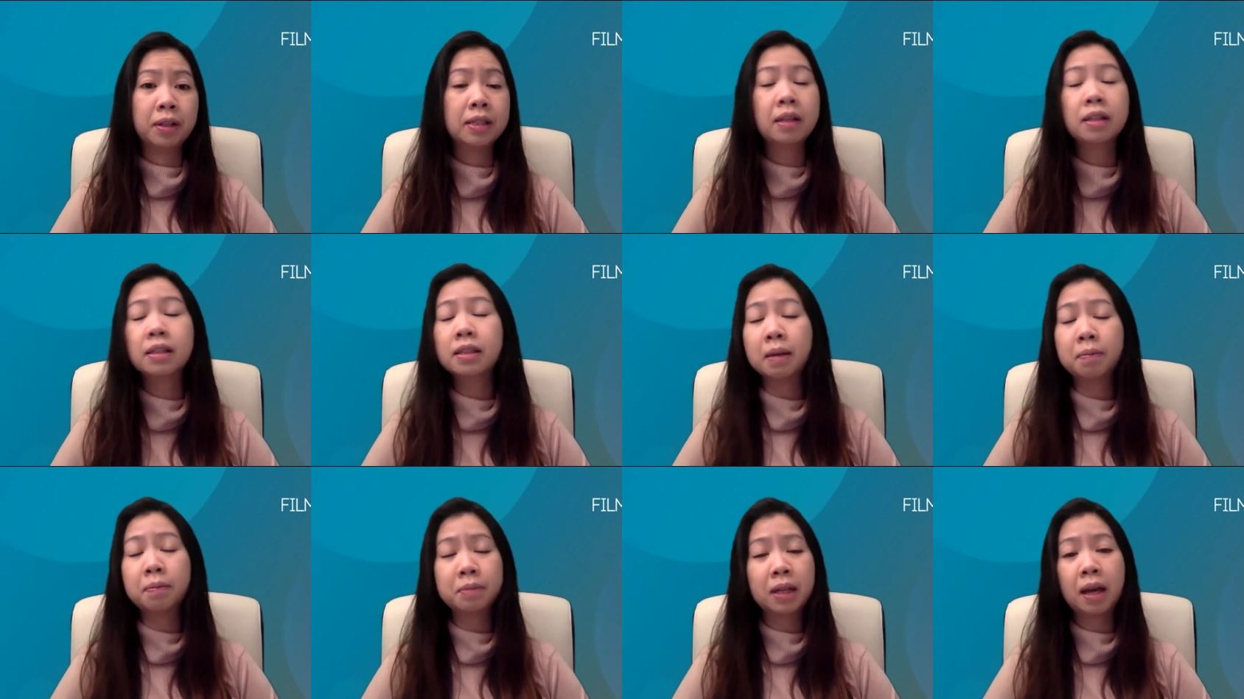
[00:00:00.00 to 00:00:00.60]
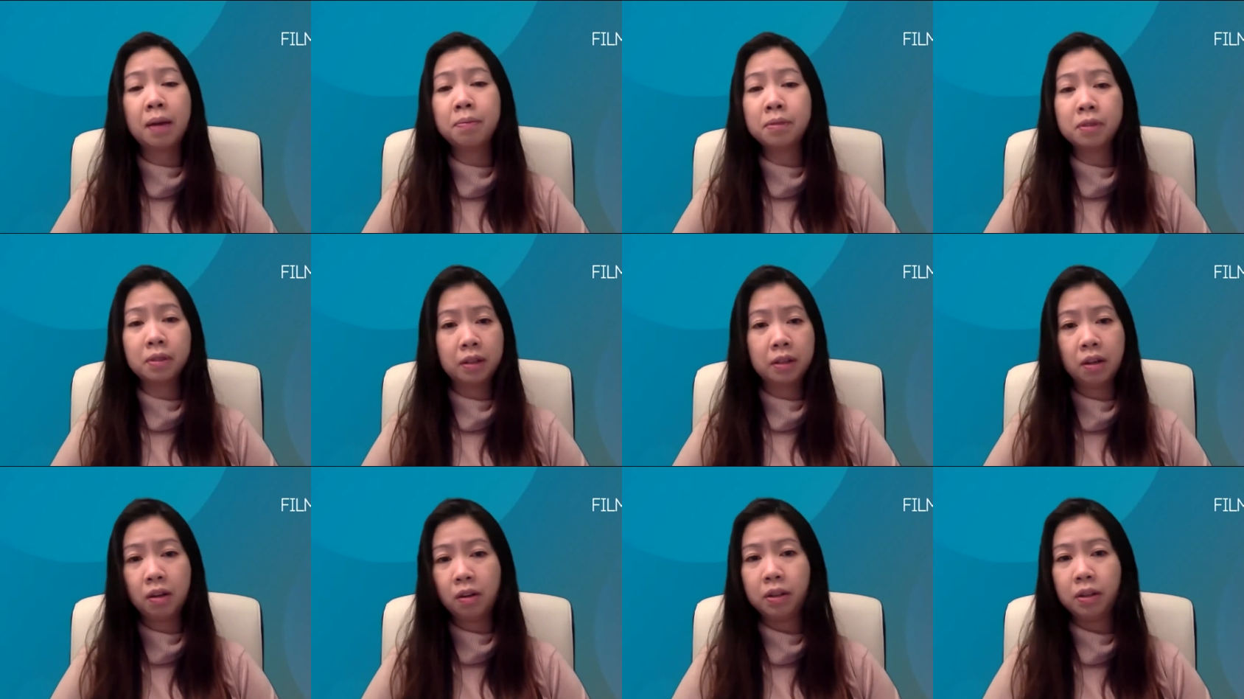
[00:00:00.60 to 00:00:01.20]
So sometimes
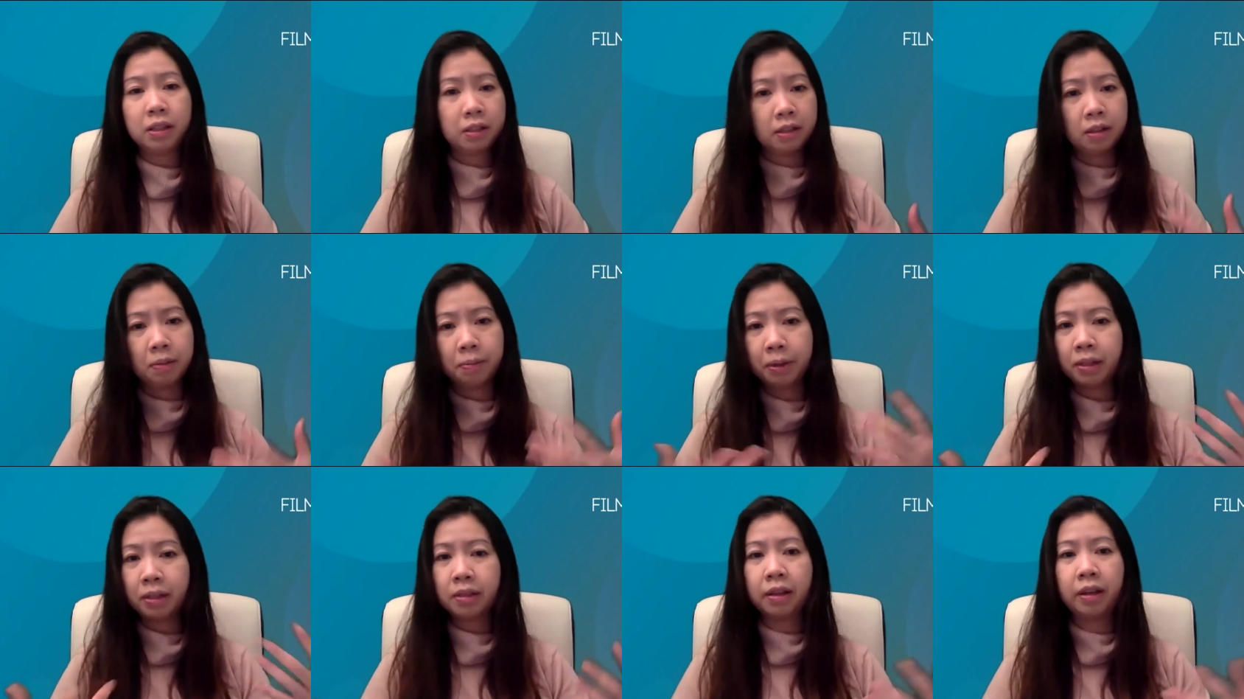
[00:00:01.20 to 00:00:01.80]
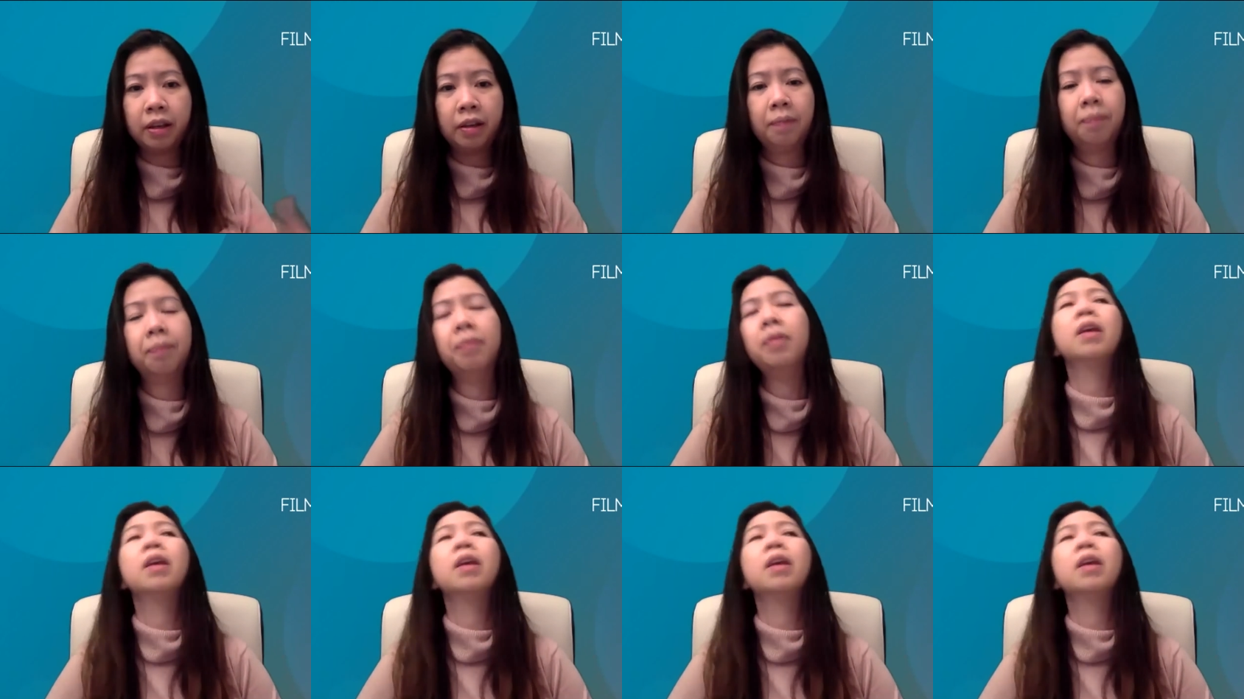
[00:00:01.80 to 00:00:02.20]
it's just because they